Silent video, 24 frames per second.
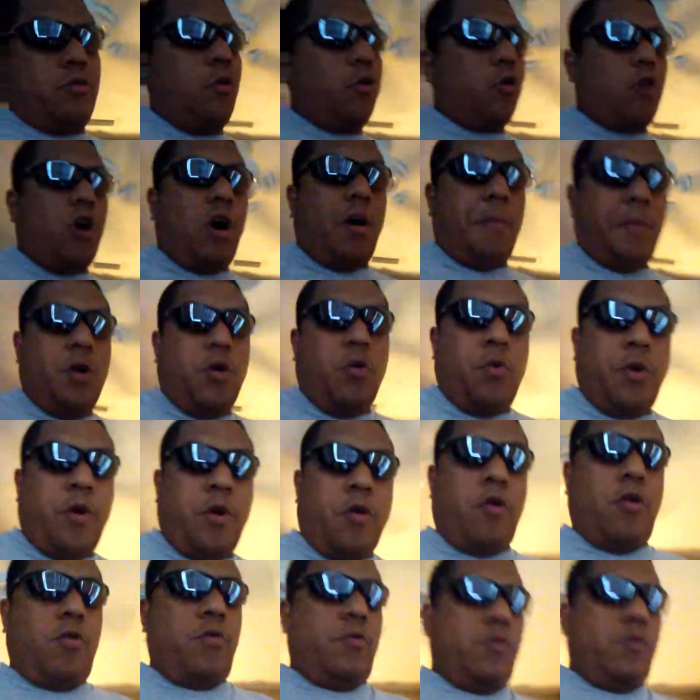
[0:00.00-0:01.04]
Don't call me no
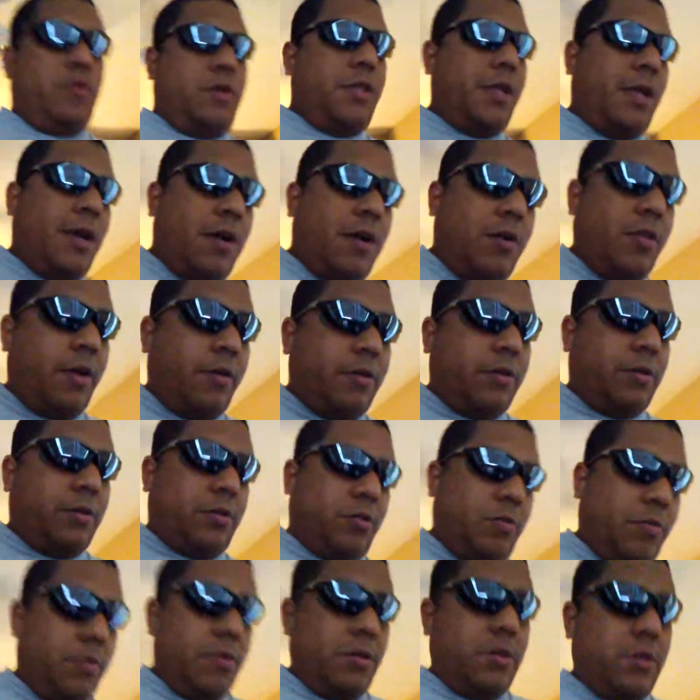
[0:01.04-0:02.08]
weirdo. What the hell? That was
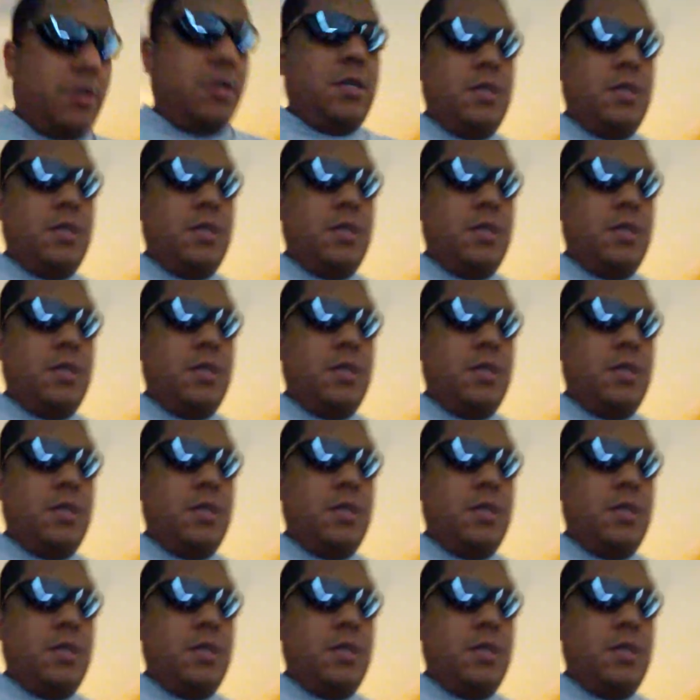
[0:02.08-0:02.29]
stupid.